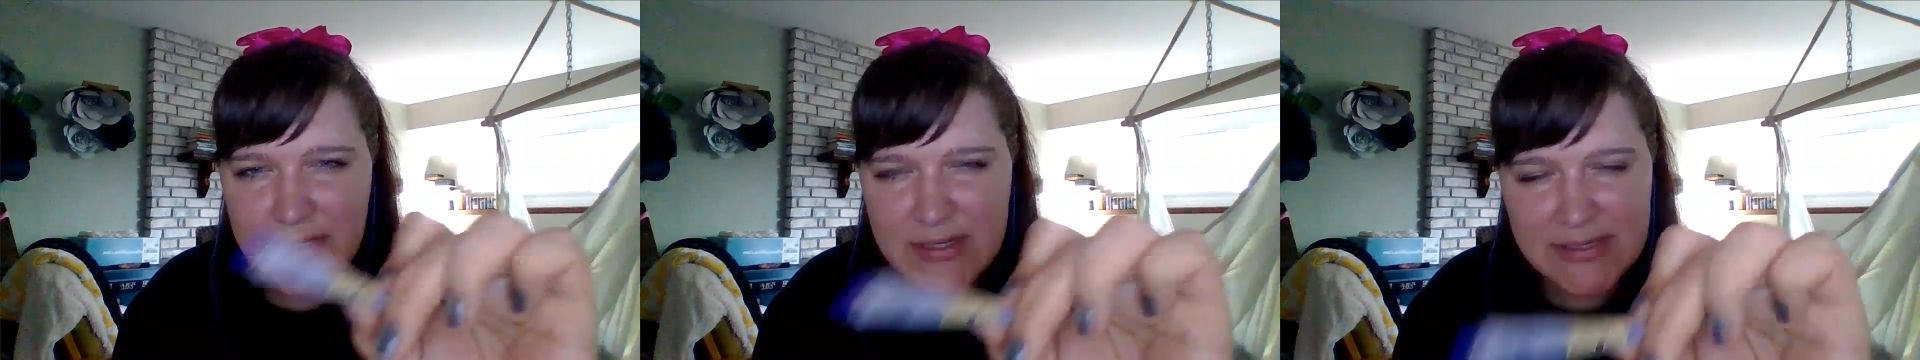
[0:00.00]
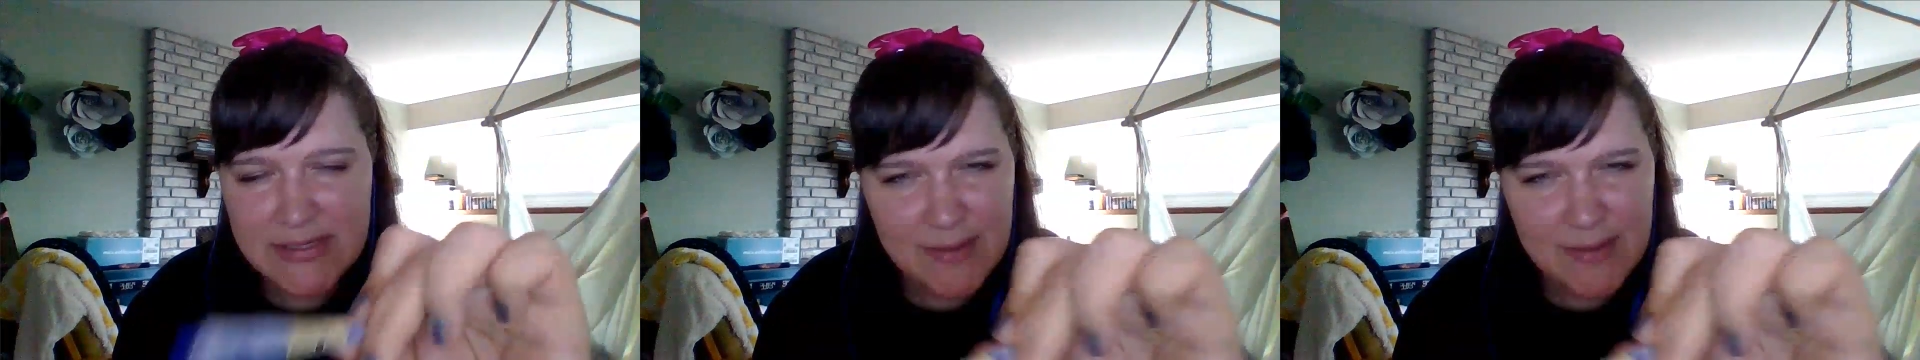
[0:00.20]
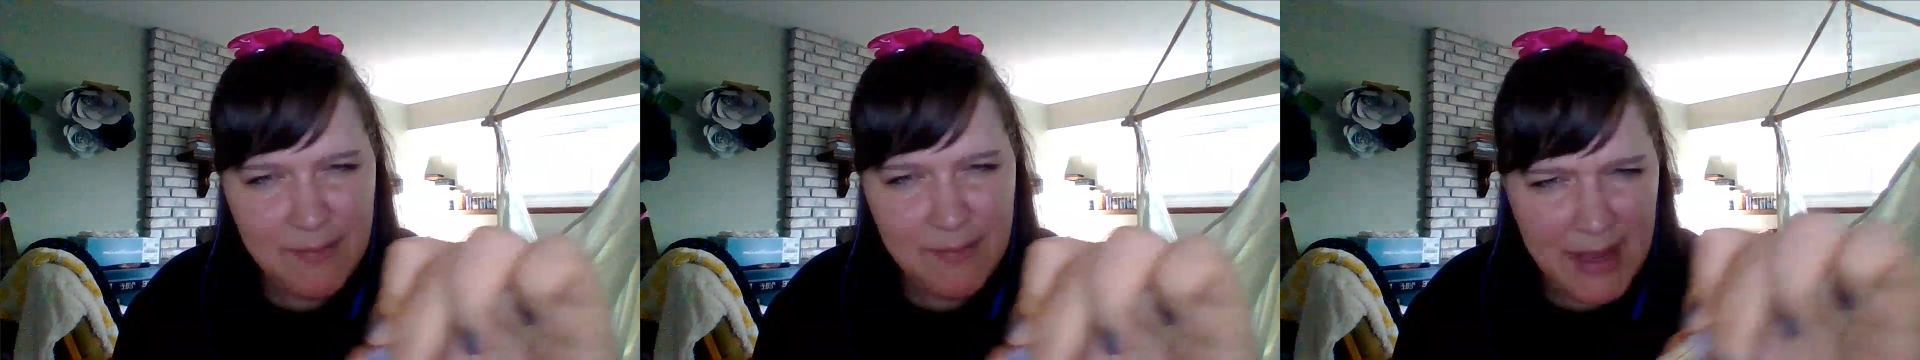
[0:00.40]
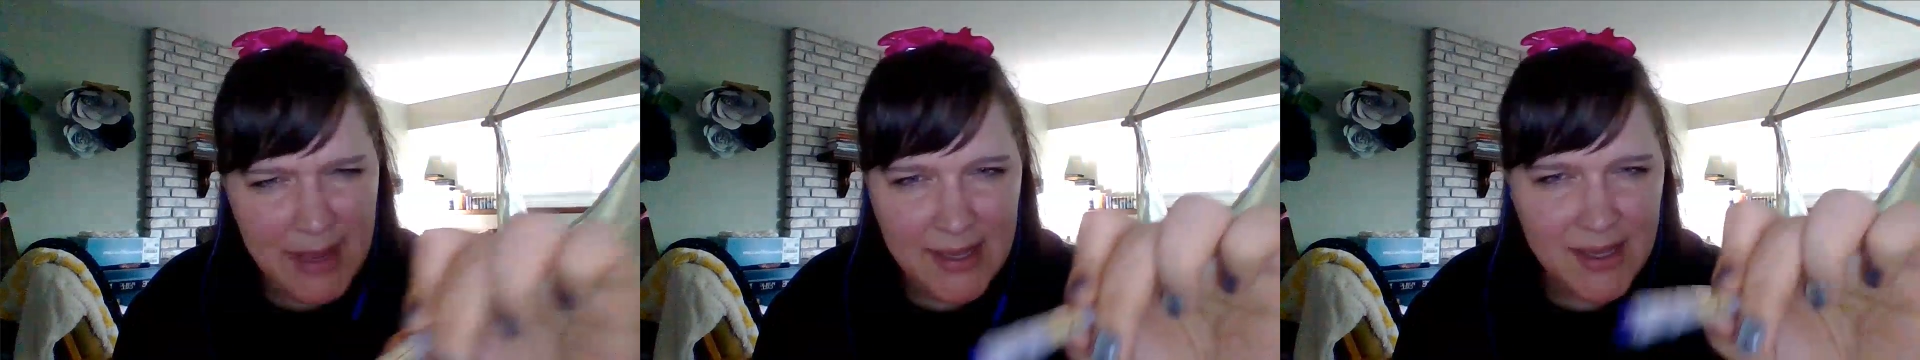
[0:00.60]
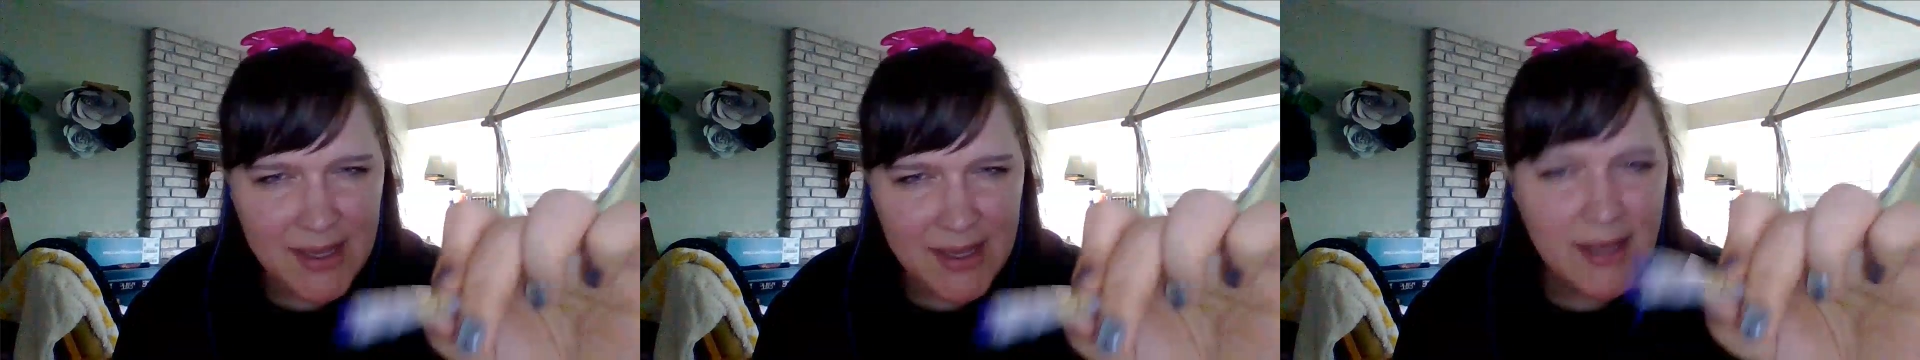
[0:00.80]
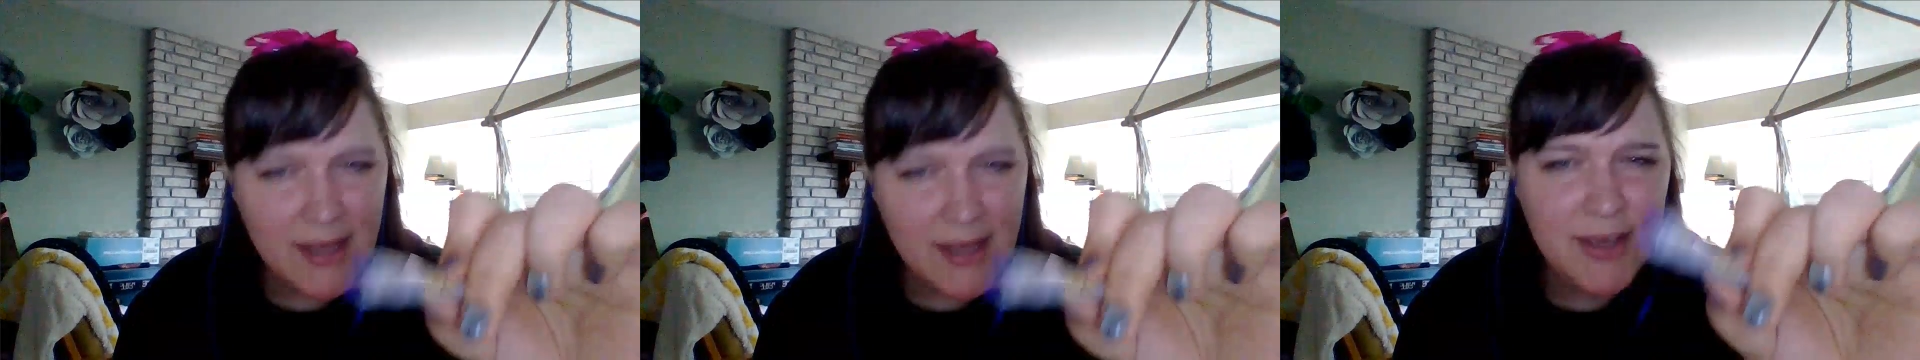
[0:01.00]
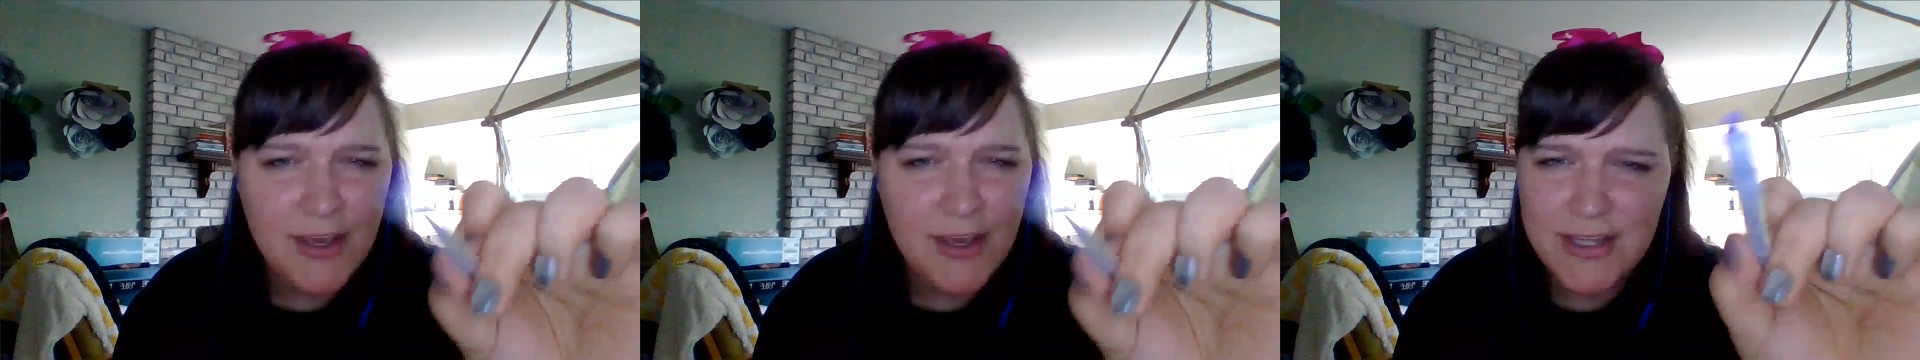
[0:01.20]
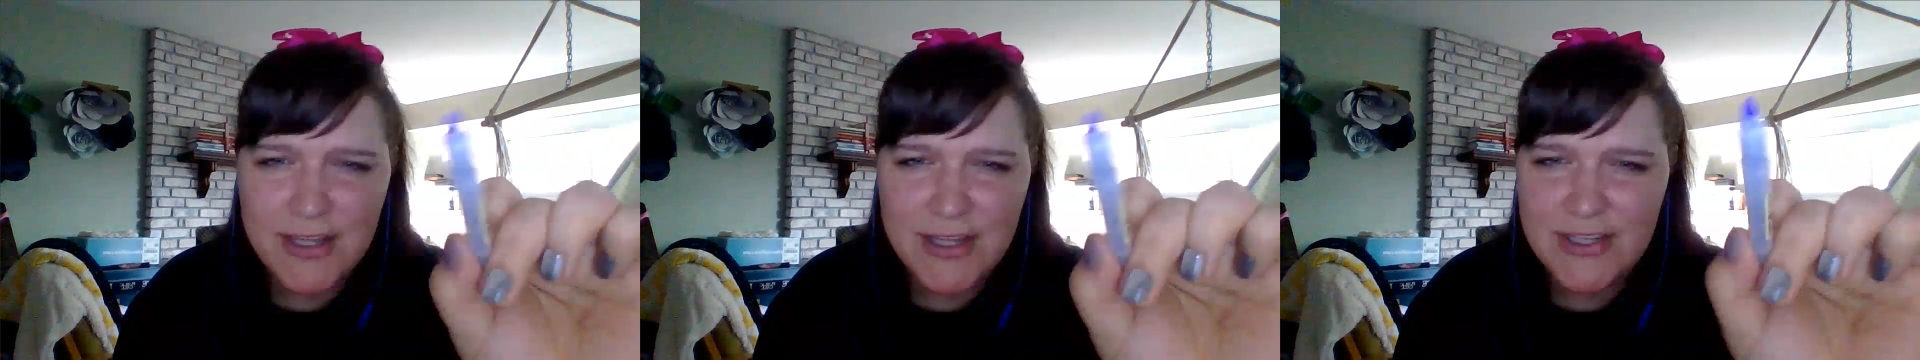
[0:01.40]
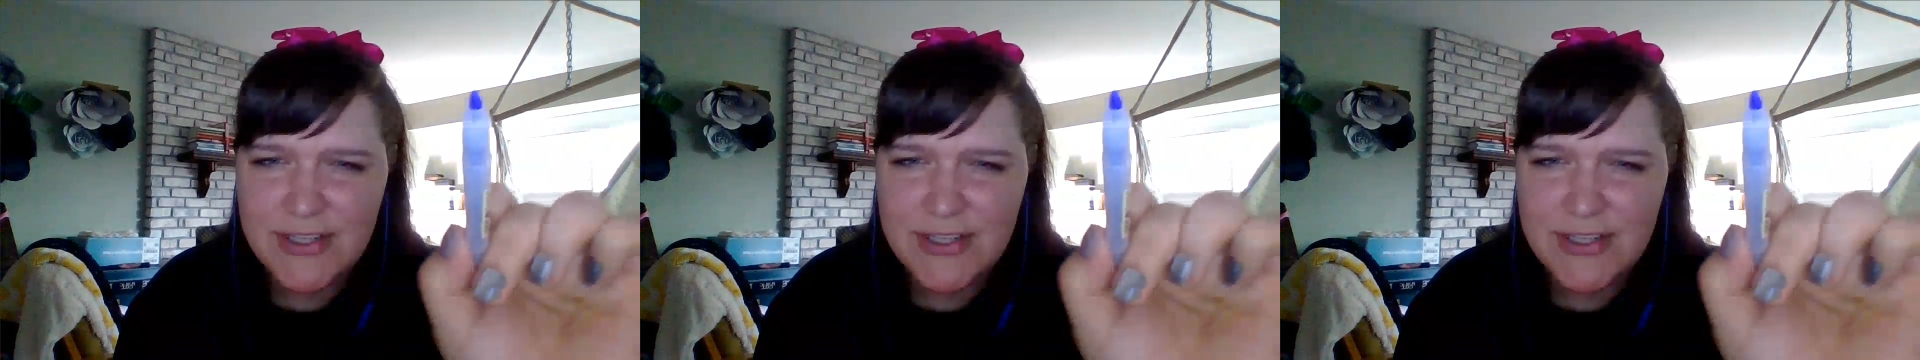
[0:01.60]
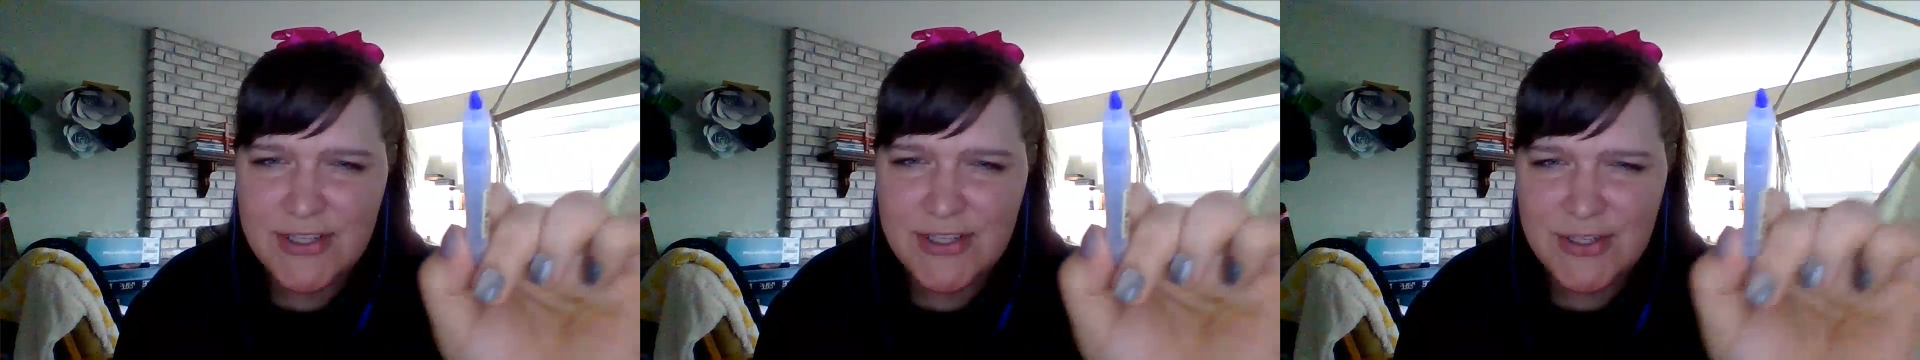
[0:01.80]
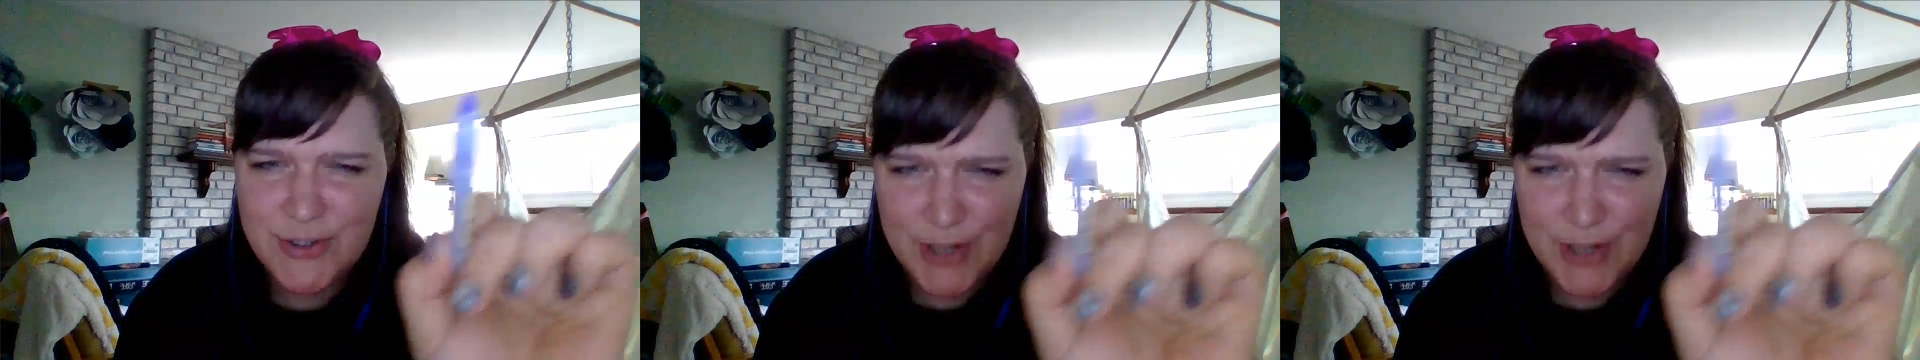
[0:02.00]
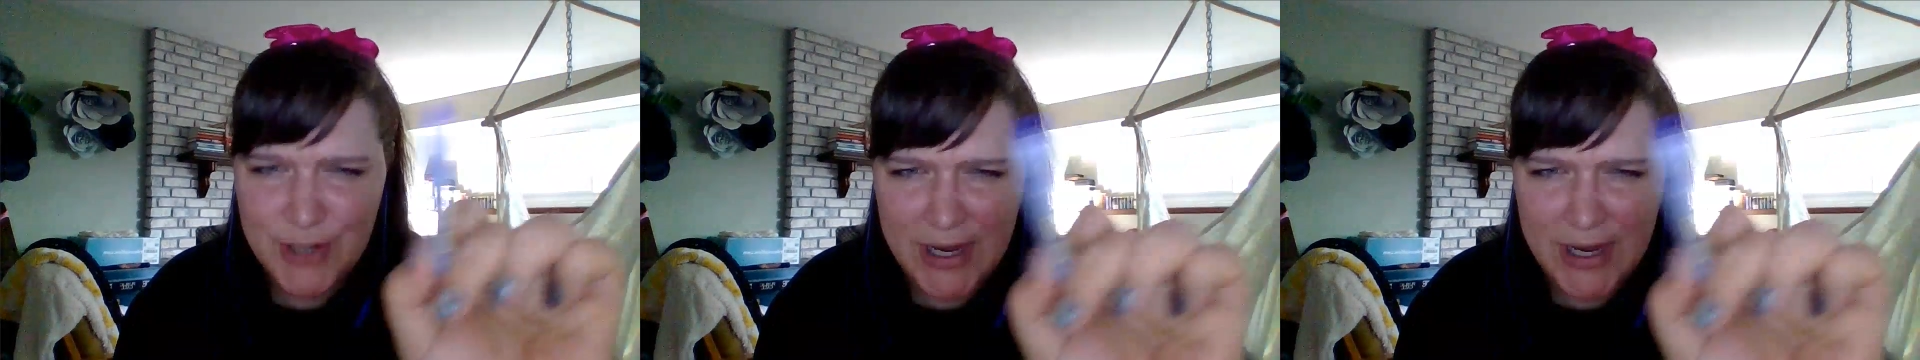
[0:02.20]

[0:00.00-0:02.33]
I feel like I can't go back and fill it in